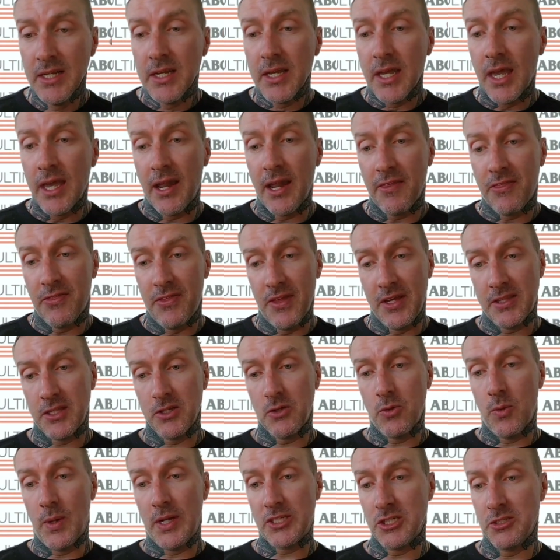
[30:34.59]
And I think the
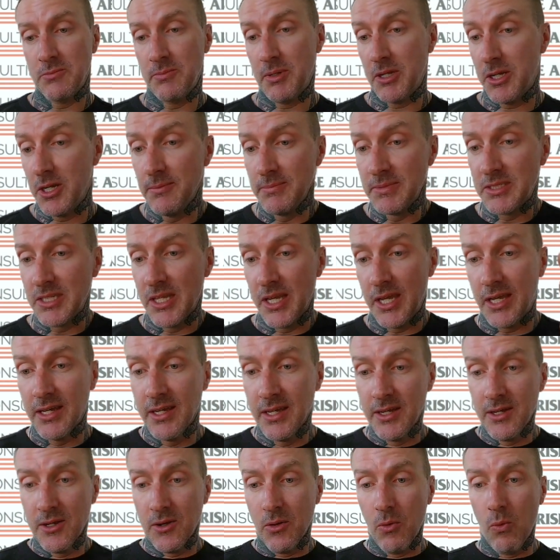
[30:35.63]
question becomes like,
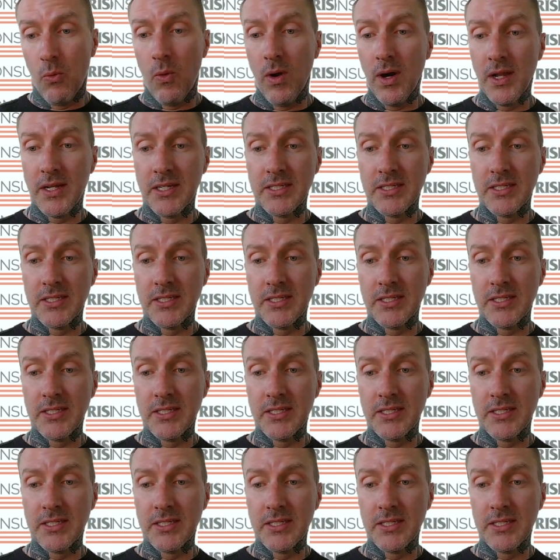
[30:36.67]
what